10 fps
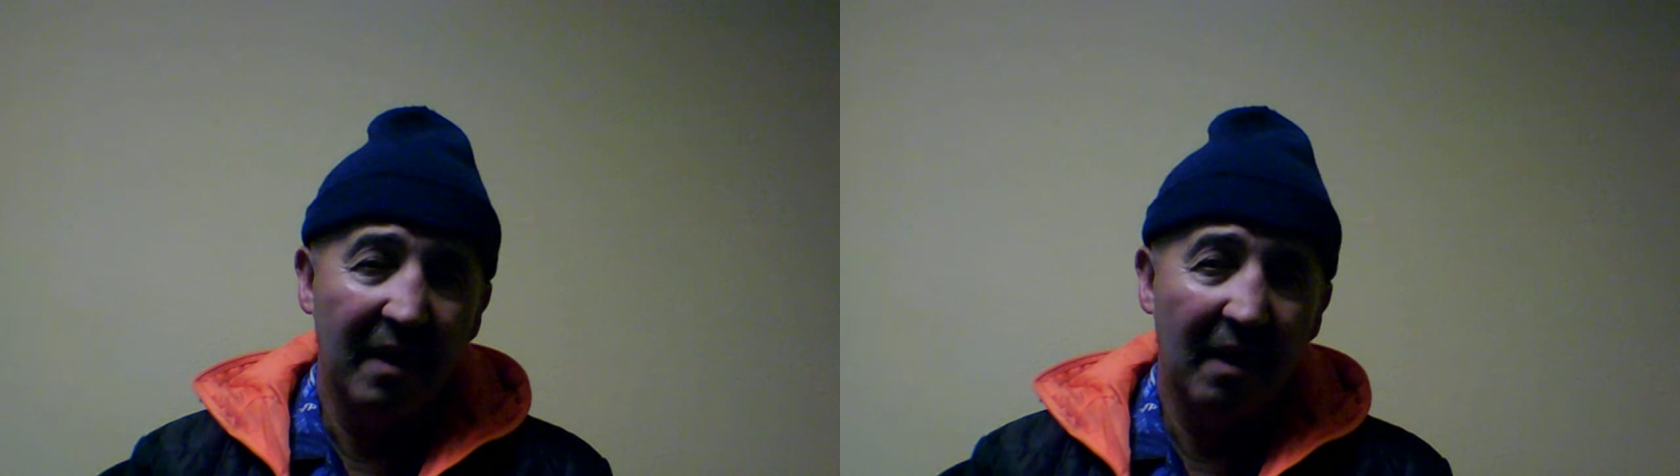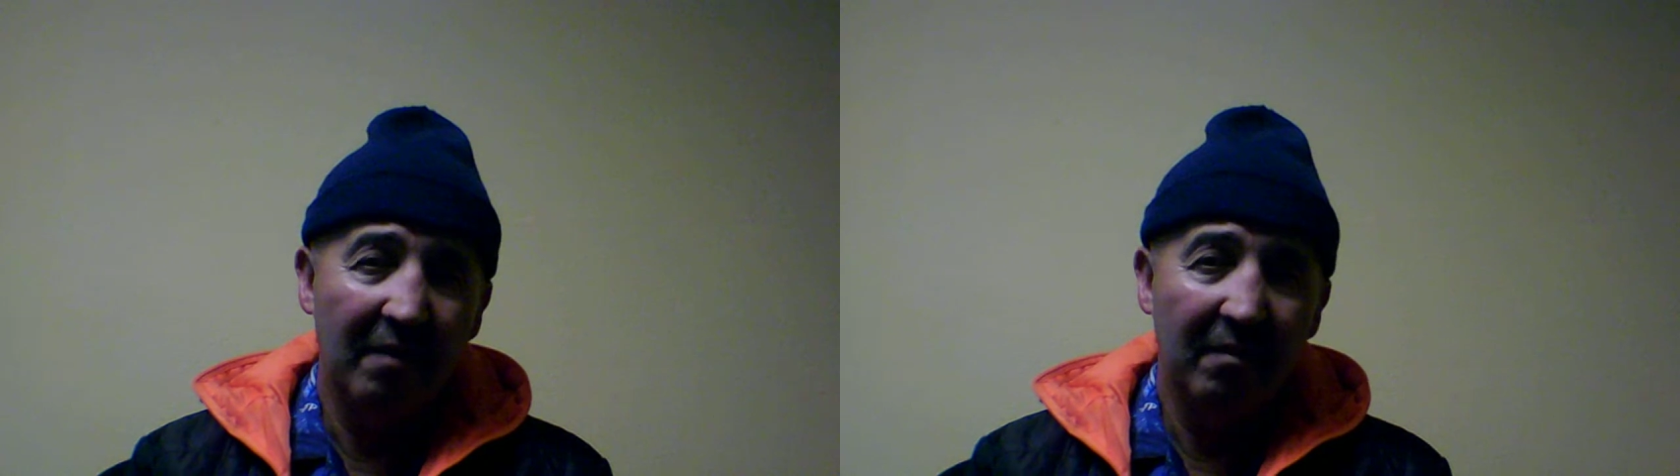
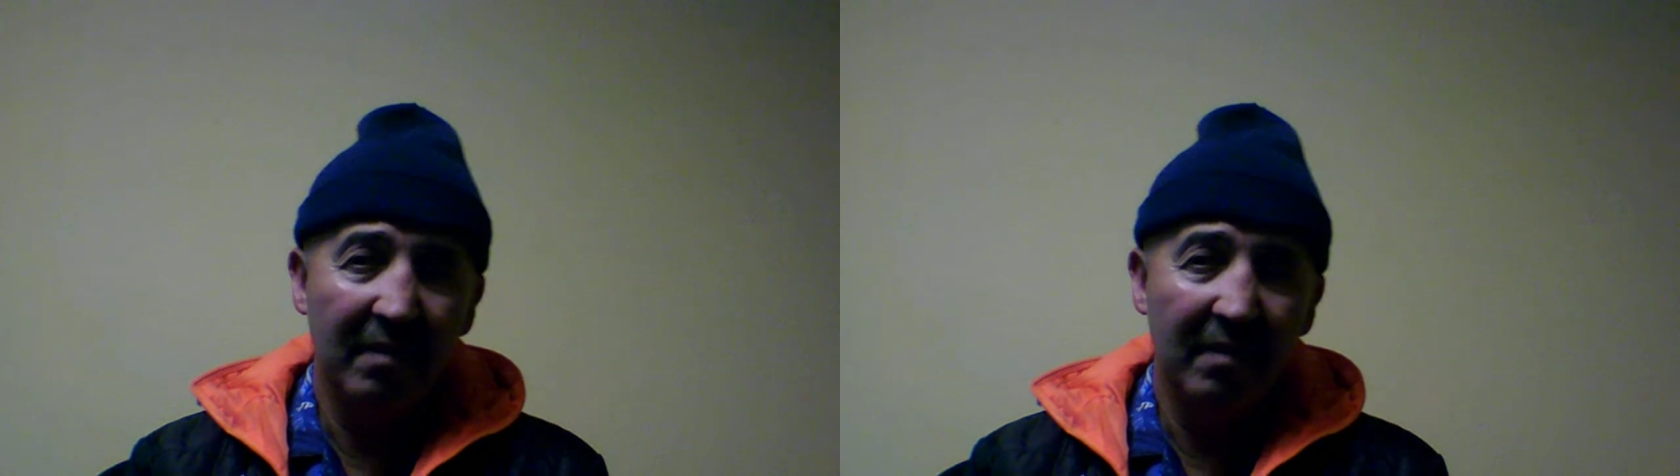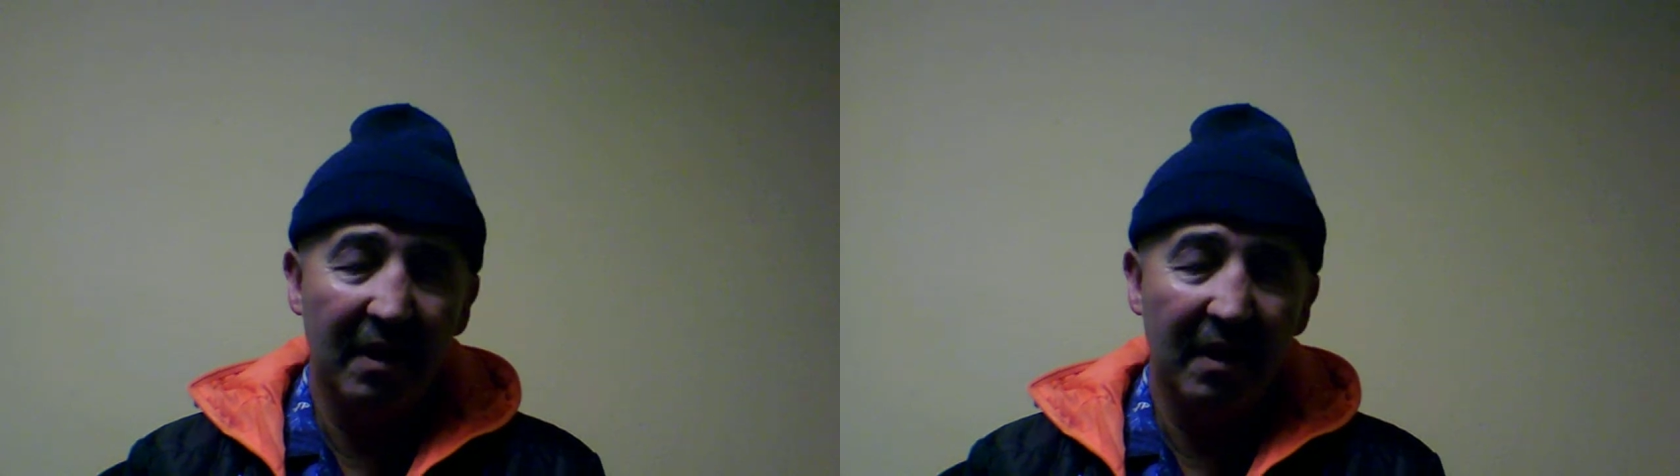you
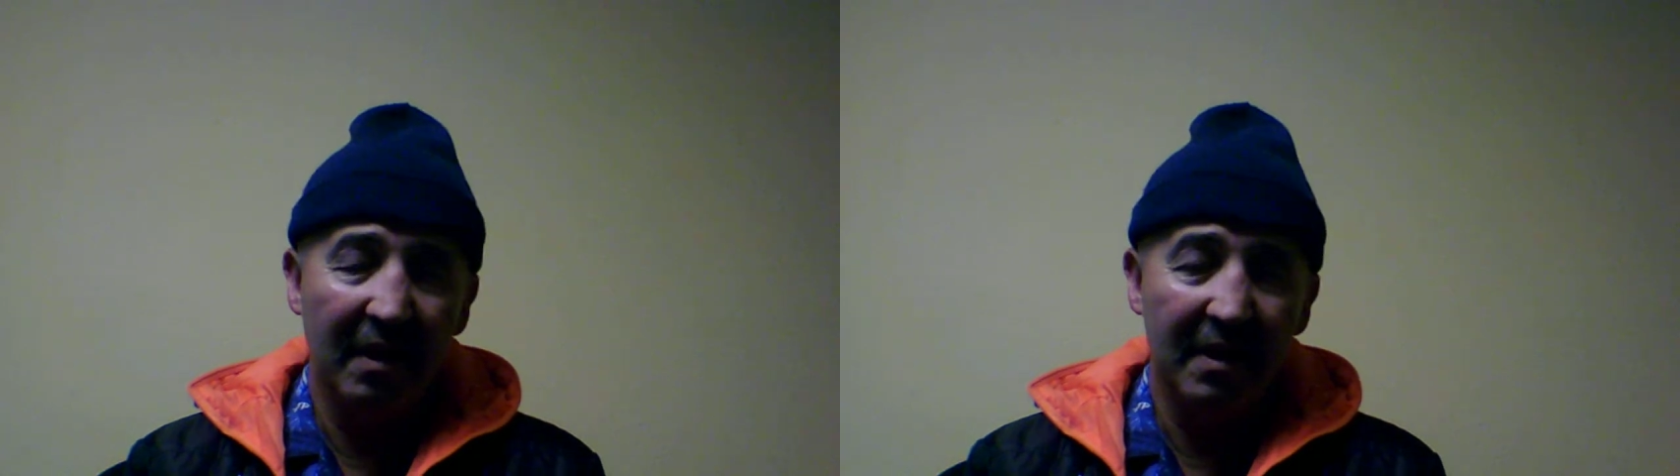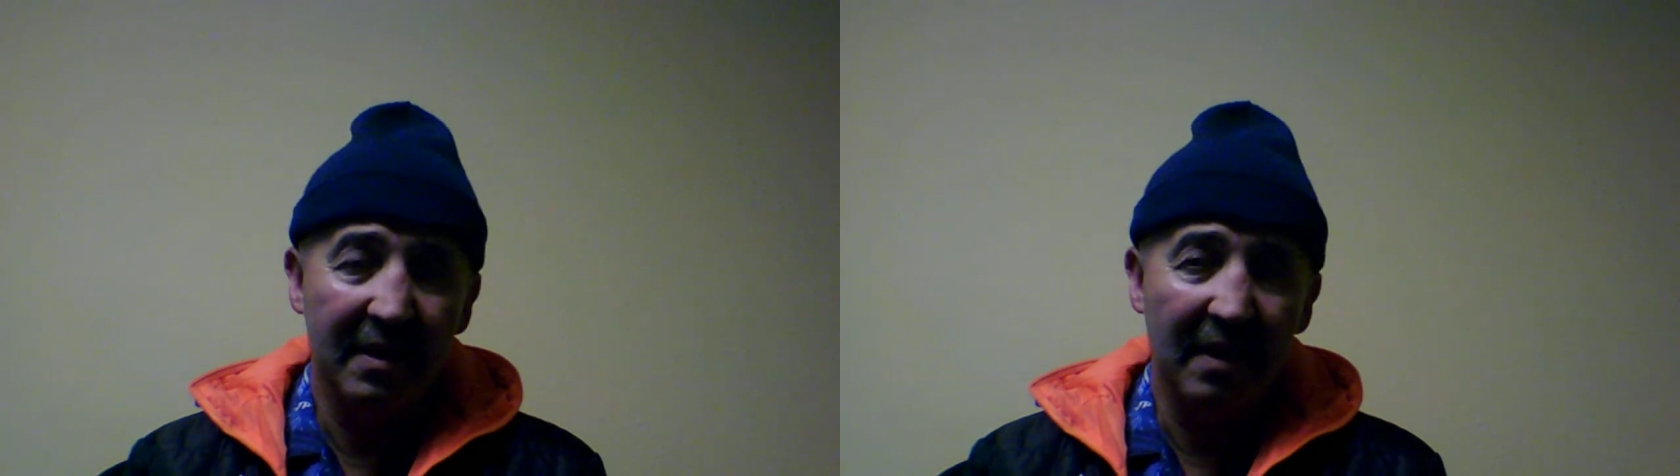the
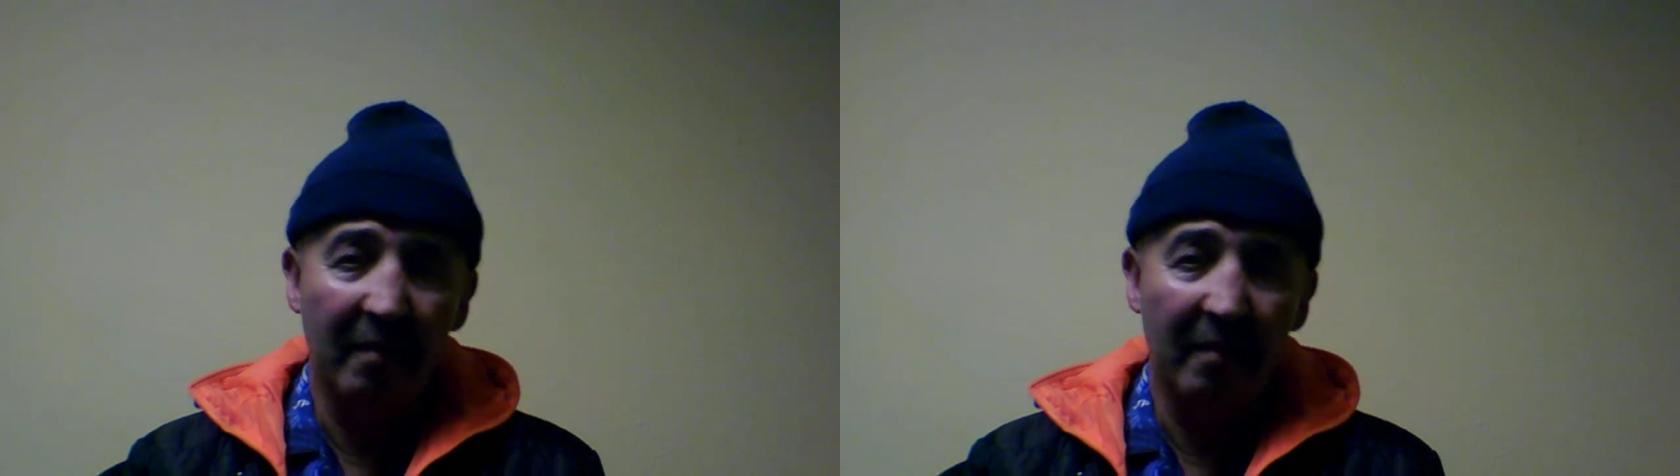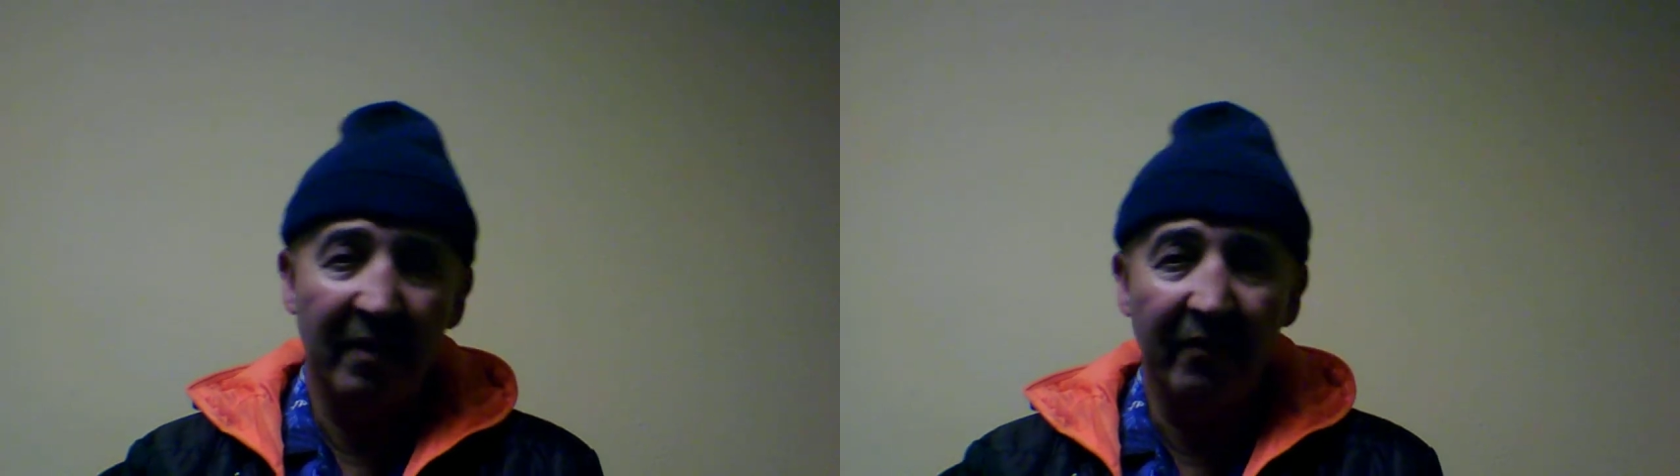
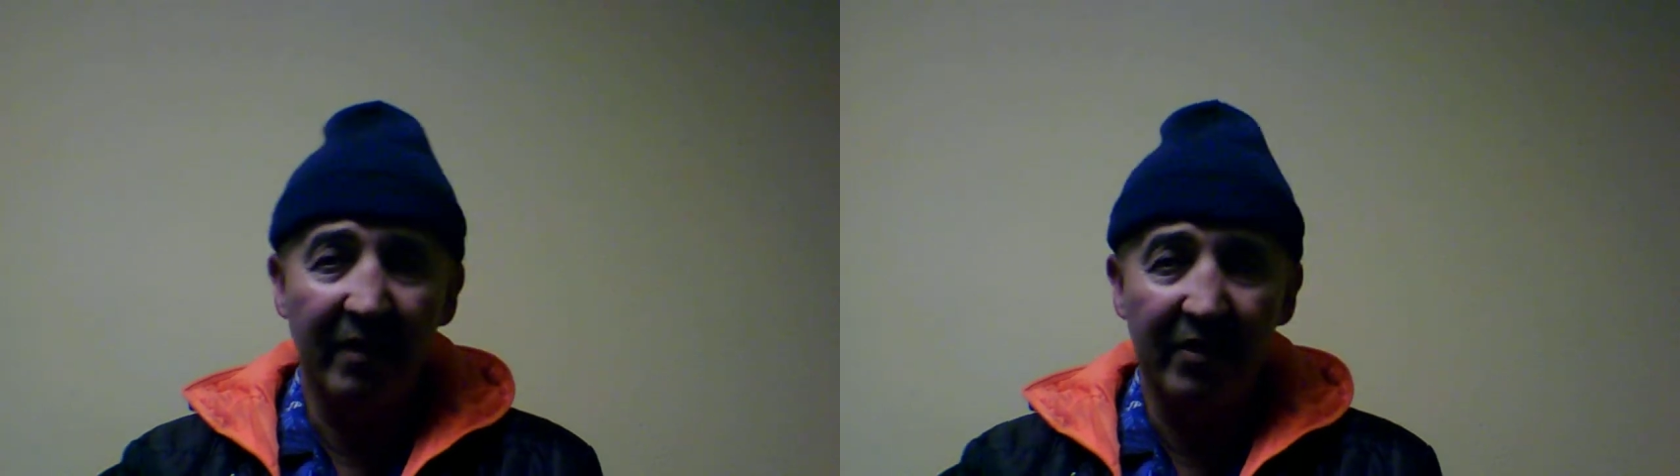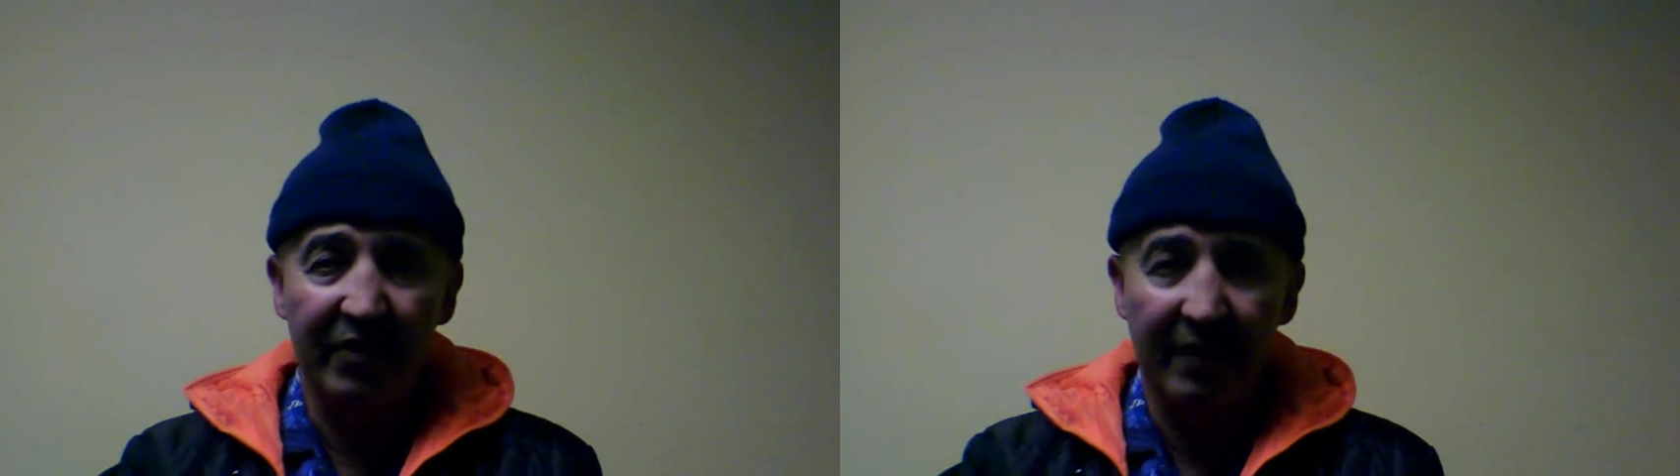Islamic version